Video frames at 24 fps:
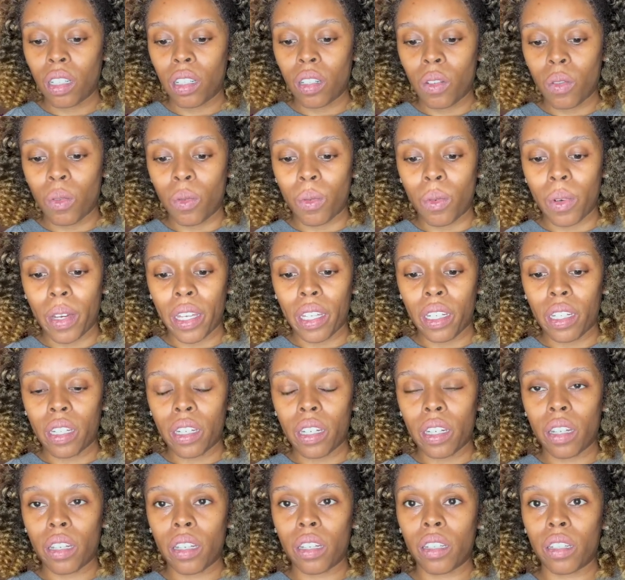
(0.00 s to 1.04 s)

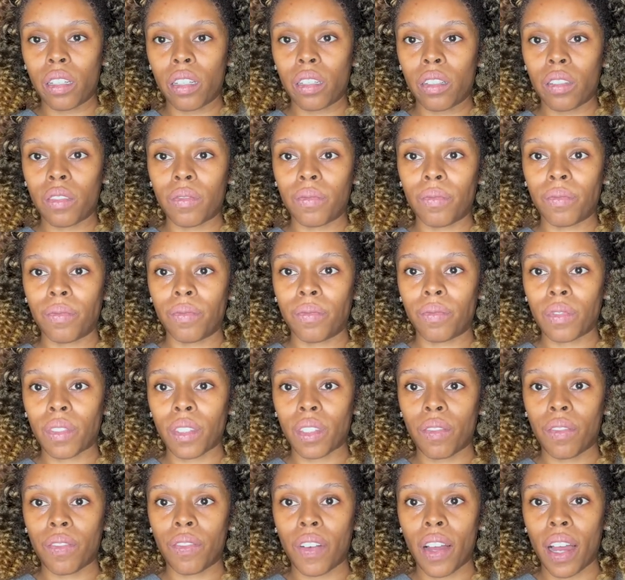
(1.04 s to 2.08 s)
wait
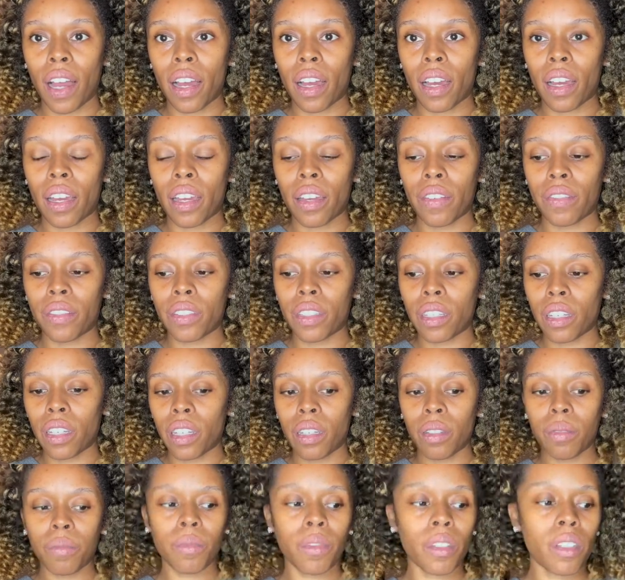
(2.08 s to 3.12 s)
5 to
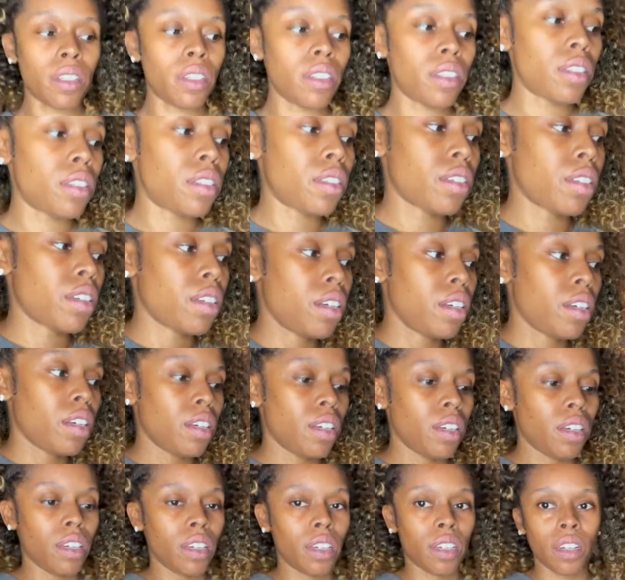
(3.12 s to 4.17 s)
8 minutes
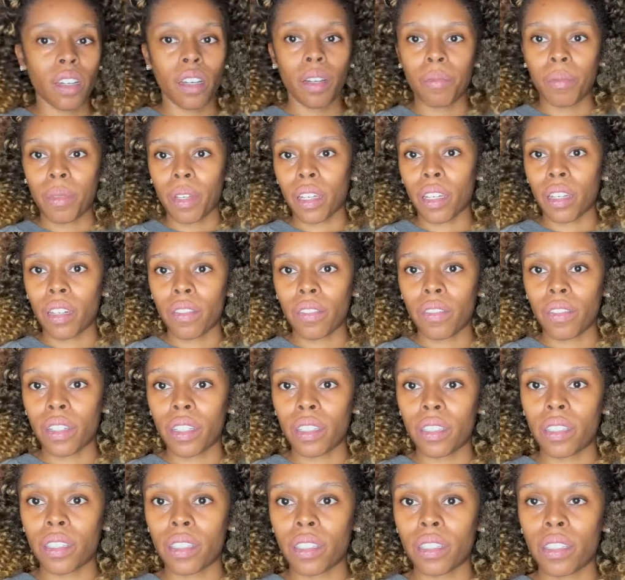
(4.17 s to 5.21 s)
and not make any
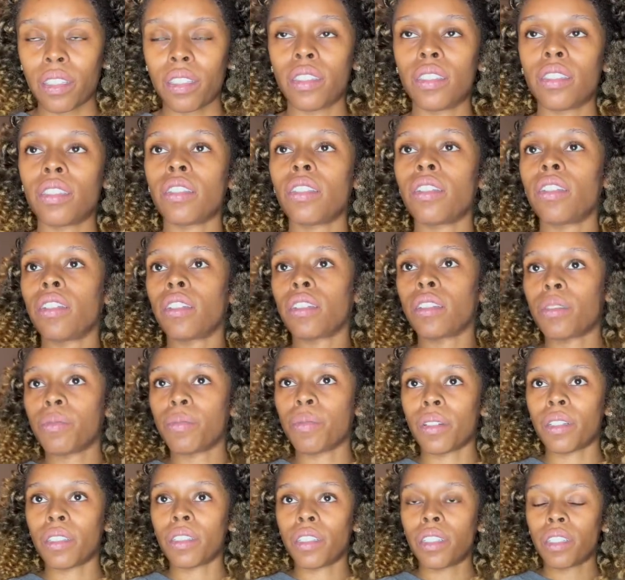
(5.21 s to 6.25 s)
faces and
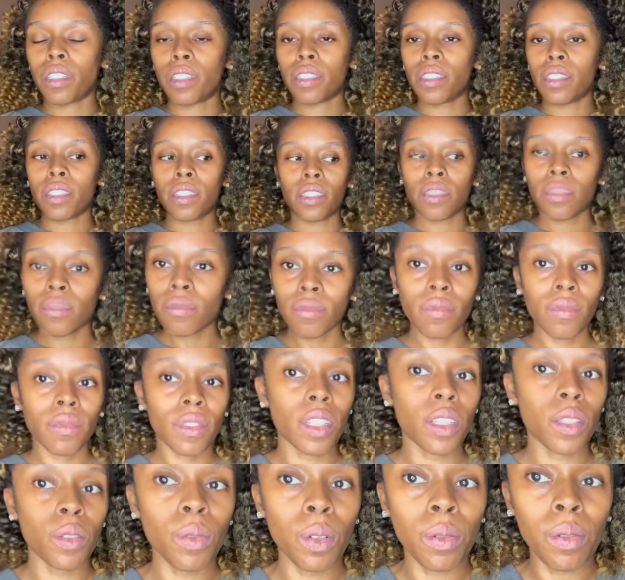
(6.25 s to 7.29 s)
expressions.
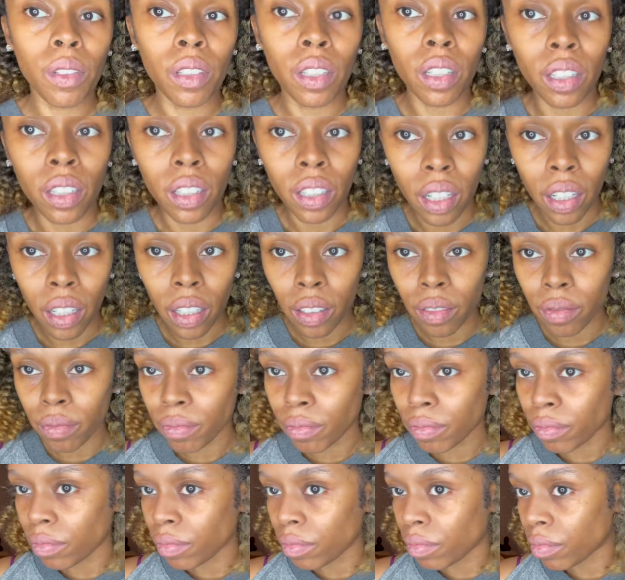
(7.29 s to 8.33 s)
This is what we're looking like
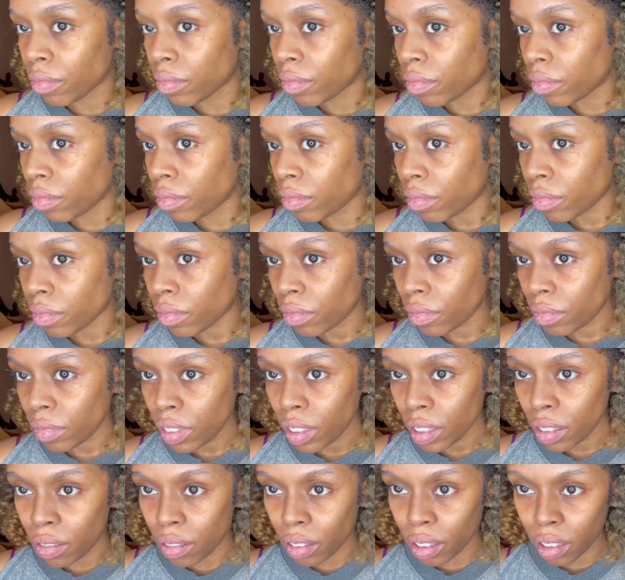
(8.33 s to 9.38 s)

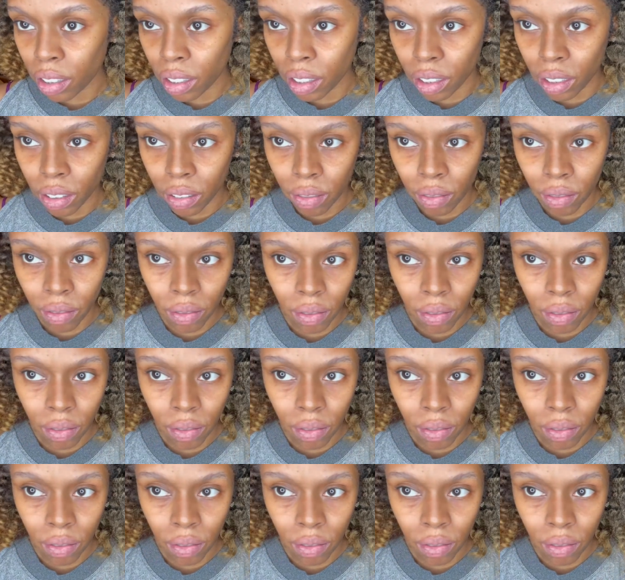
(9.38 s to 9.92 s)
right now.